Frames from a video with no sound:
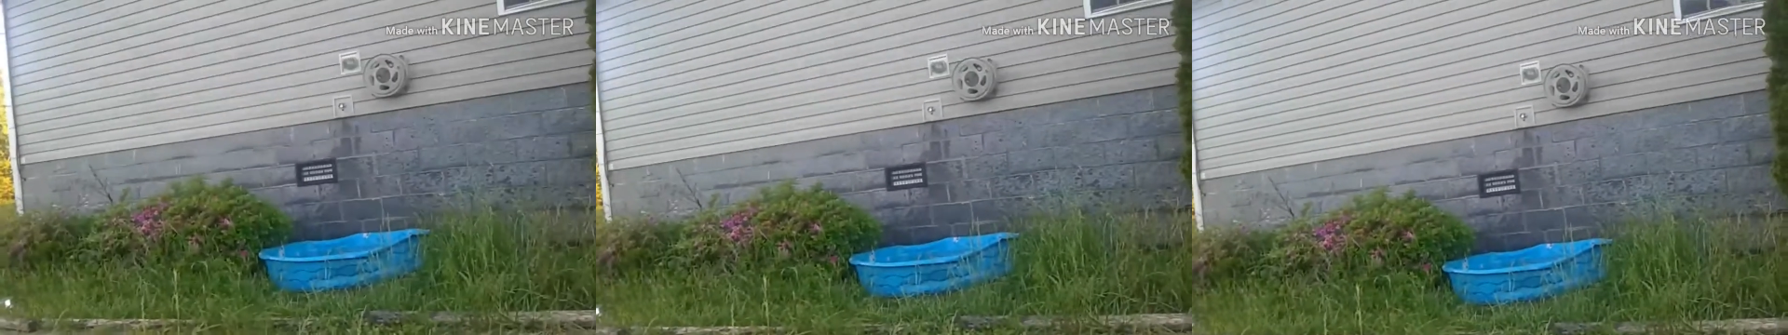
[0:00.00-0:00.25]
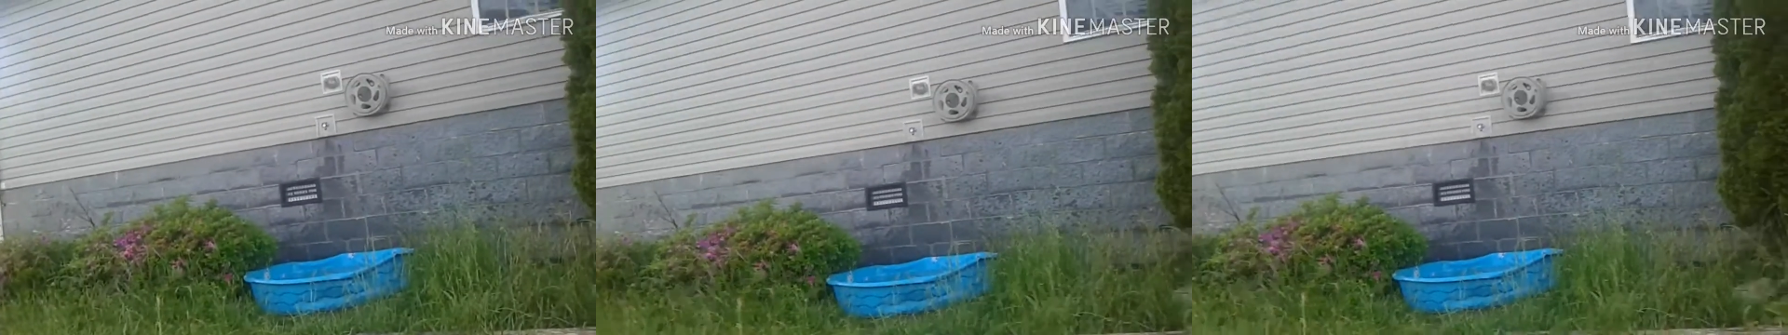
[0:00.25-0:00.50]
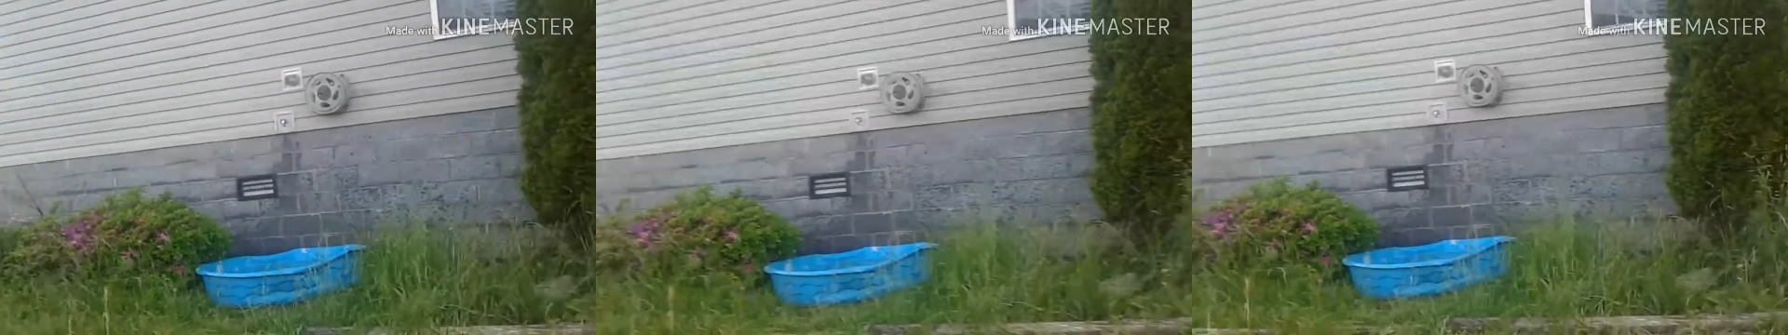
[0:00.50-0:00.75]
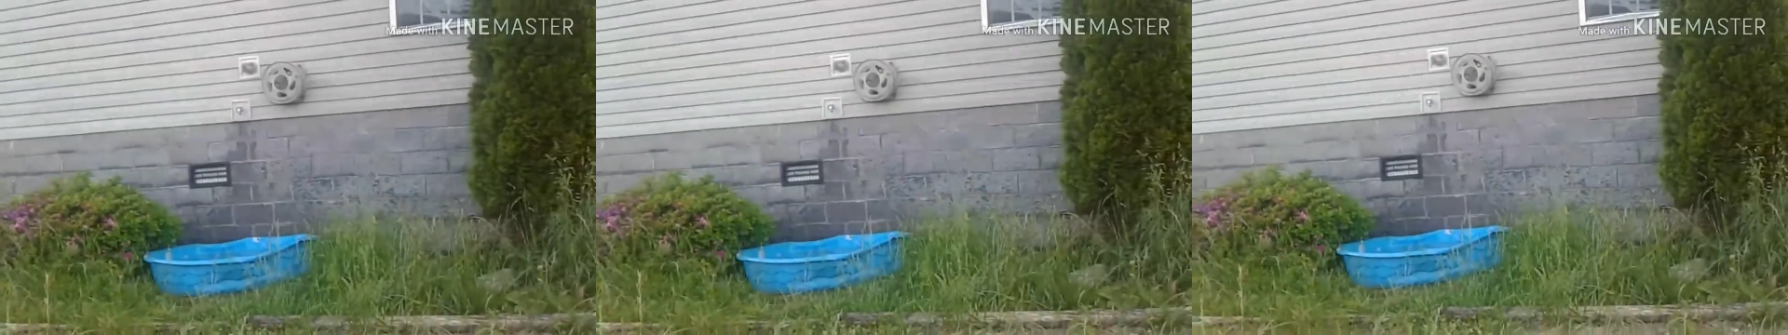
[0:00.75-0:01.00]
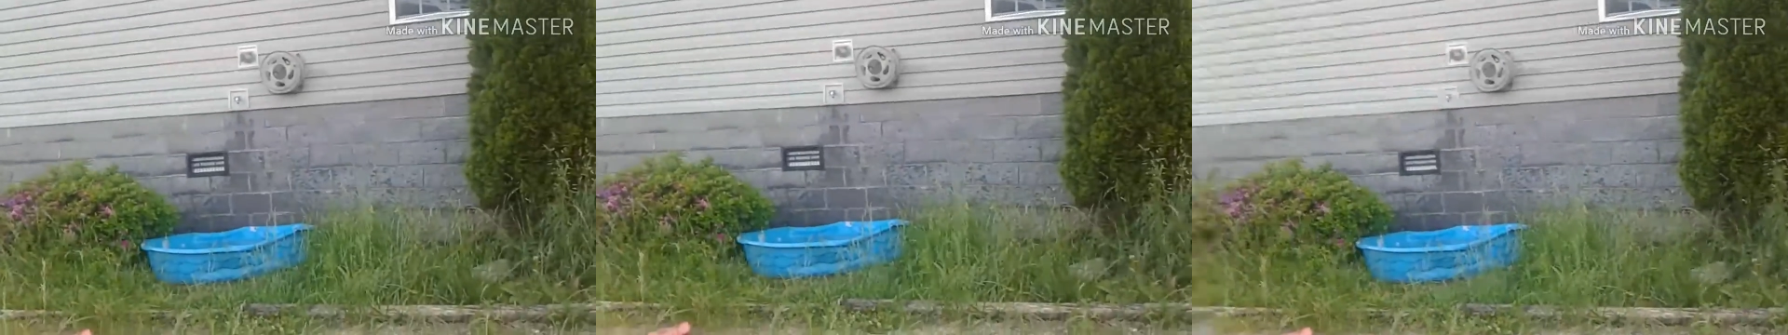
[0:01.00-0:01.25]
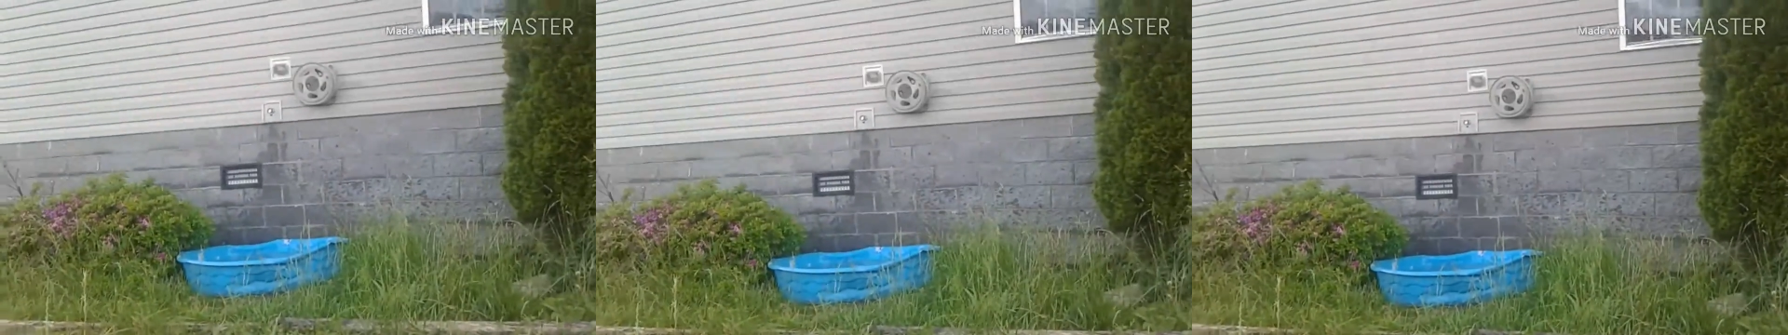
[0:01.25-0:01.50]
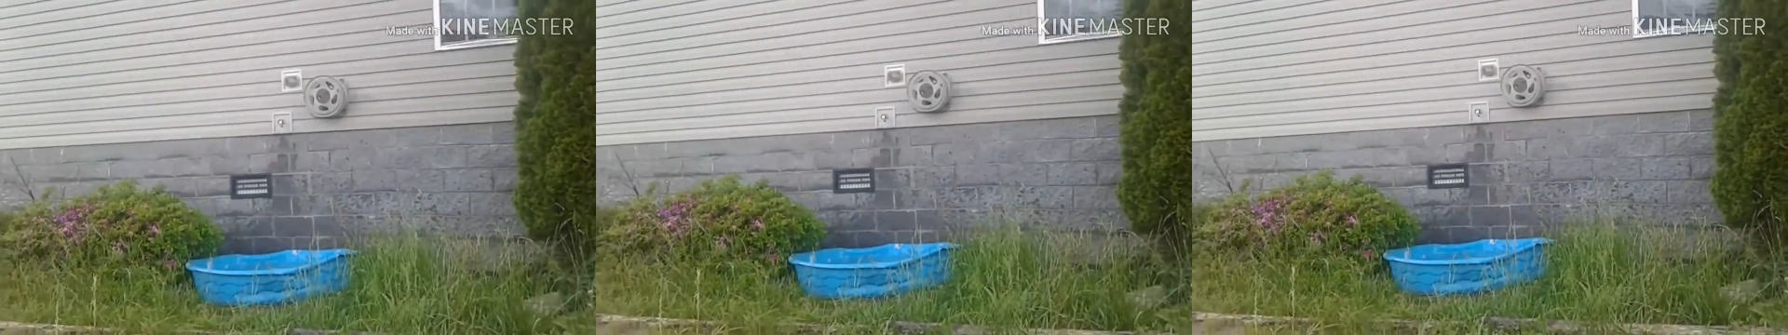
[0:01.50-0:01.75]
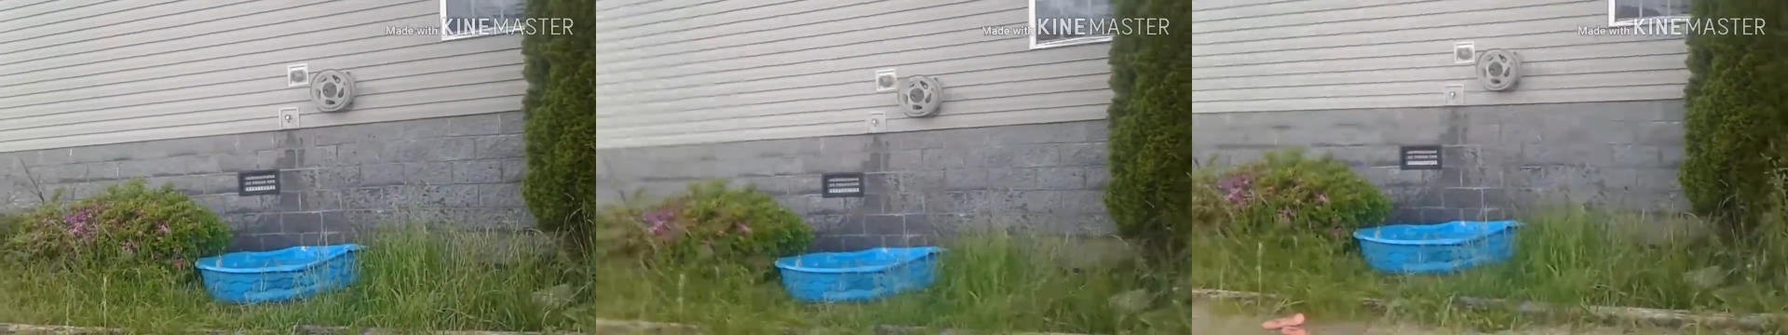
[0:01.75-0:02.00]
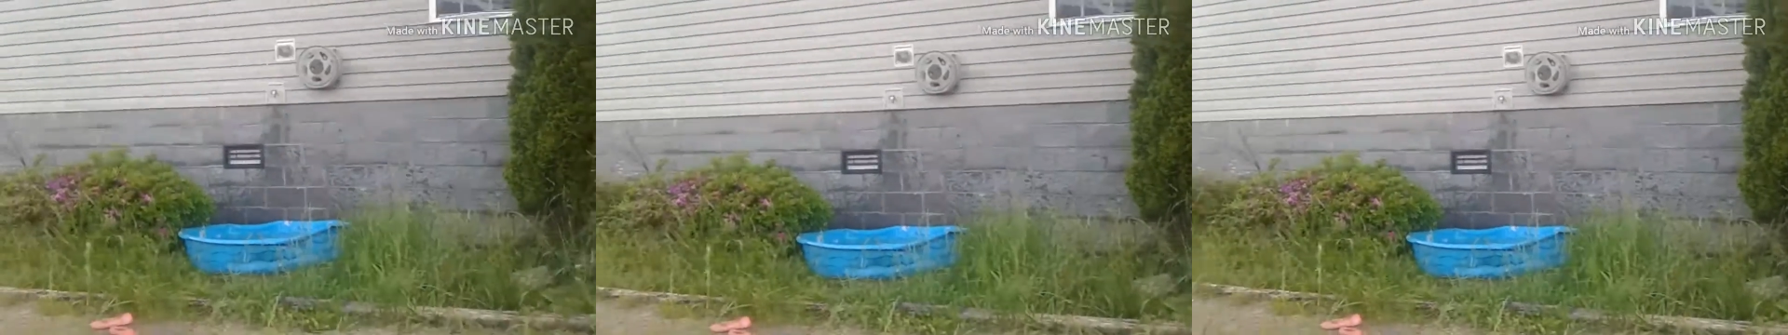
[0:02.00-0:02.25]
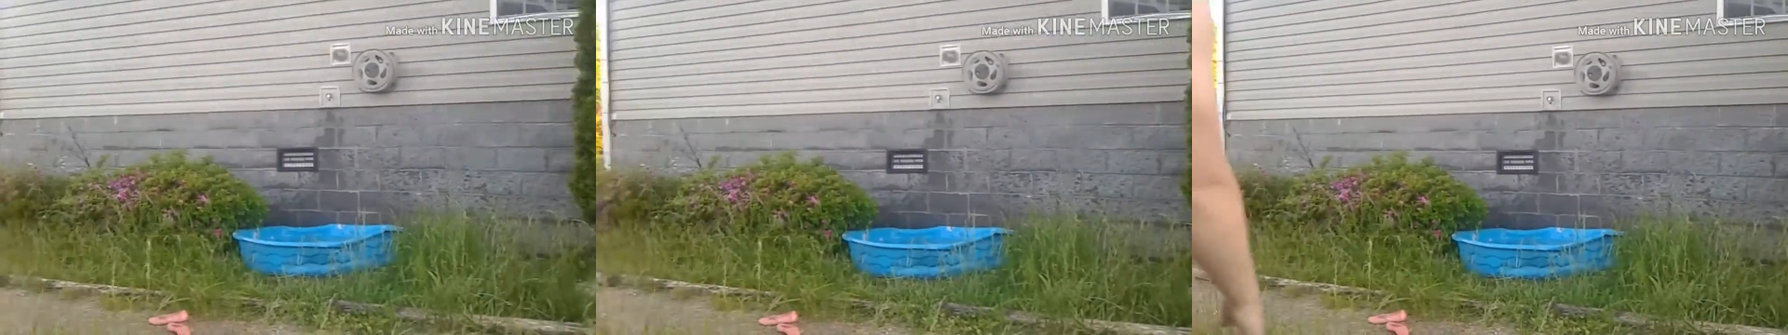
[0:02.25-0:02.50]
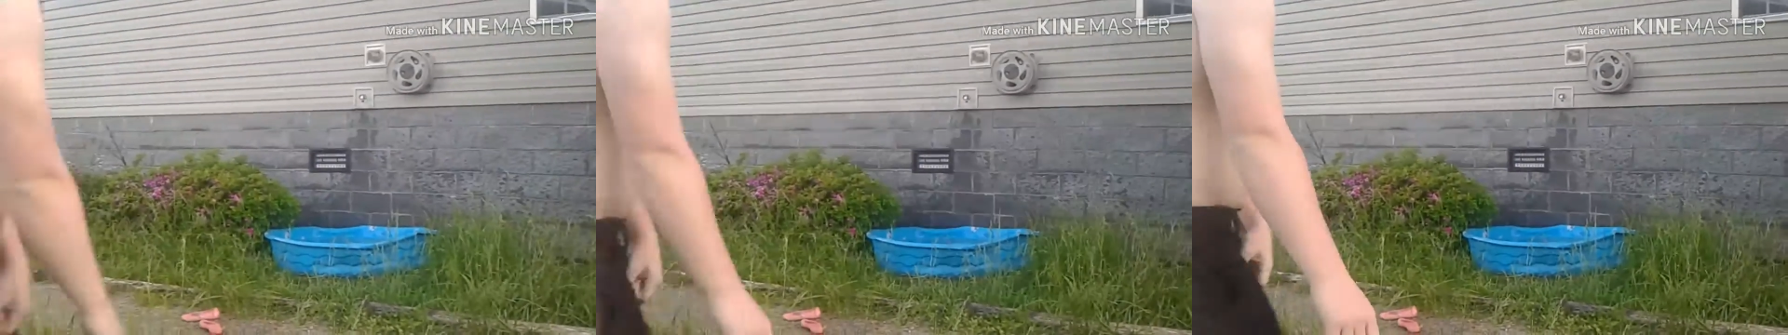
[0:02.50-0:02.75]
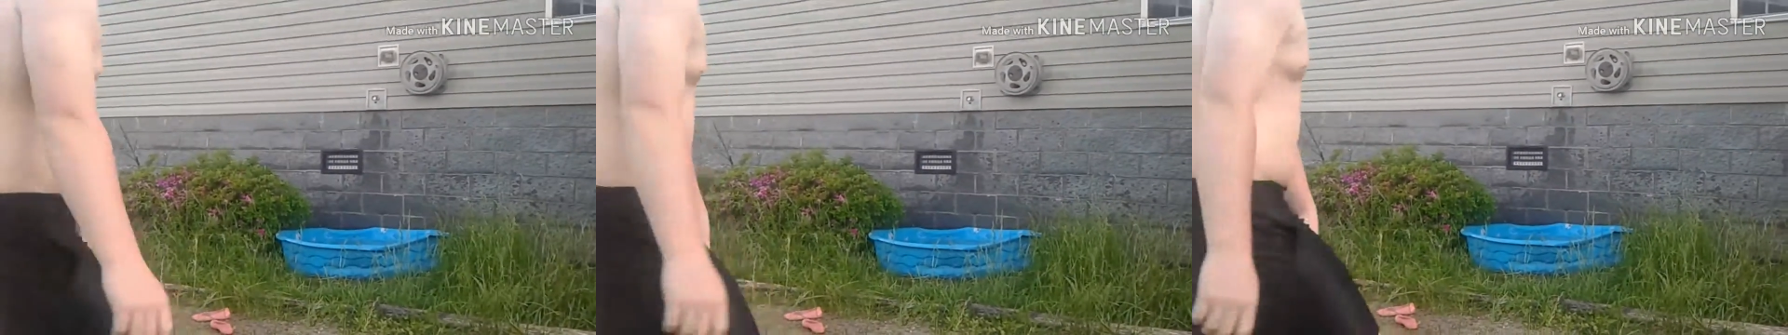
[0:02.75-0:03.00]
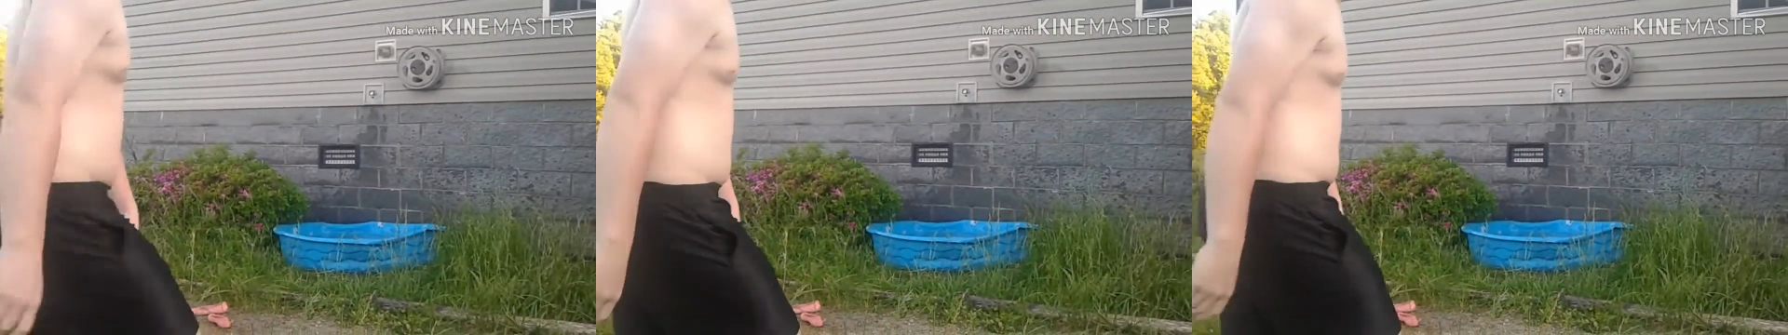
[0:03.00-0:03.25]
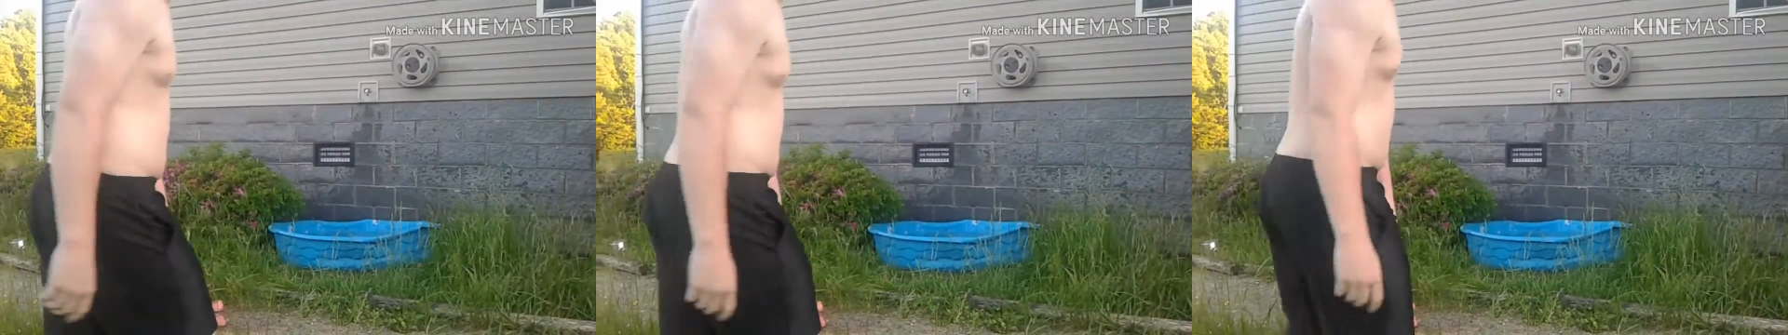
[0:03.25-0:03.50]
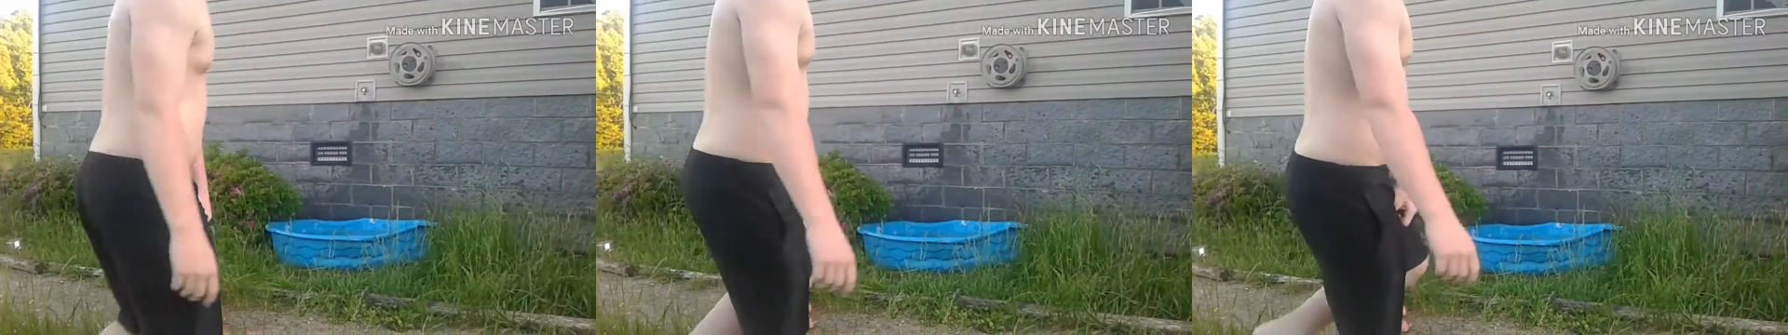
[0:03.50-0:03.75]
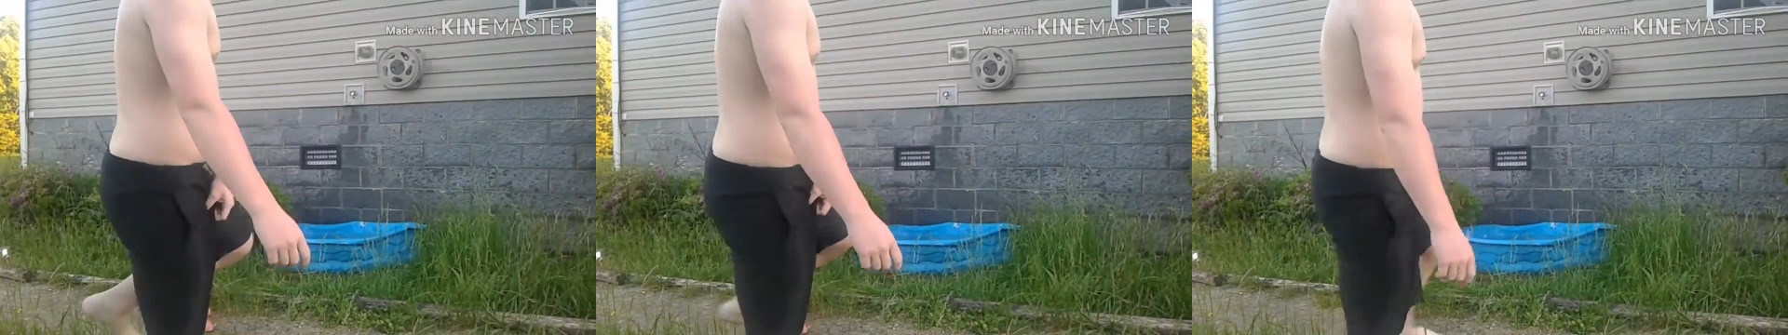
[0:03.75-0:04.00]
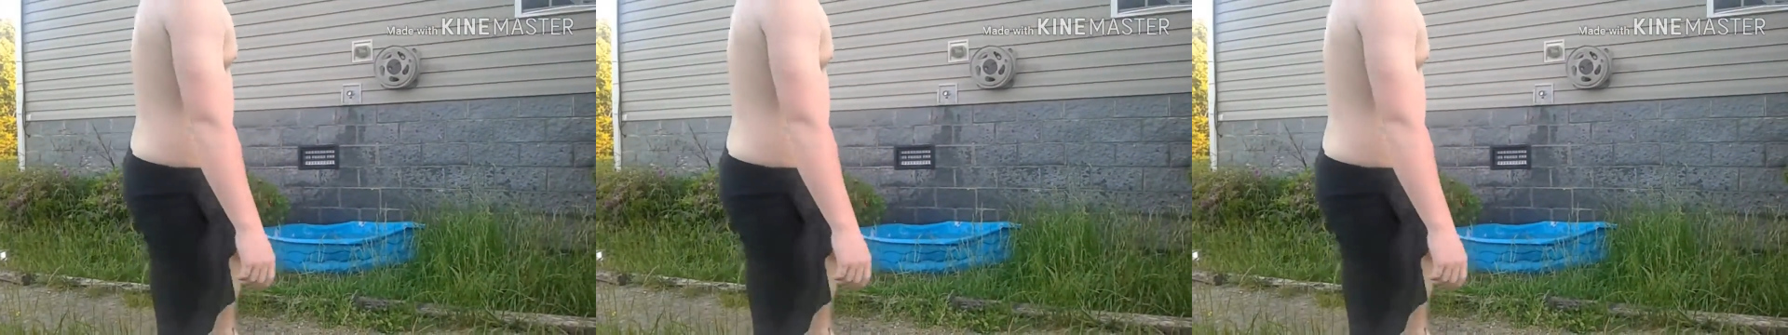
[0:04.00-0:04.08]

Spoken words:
[unreadable: no face in view]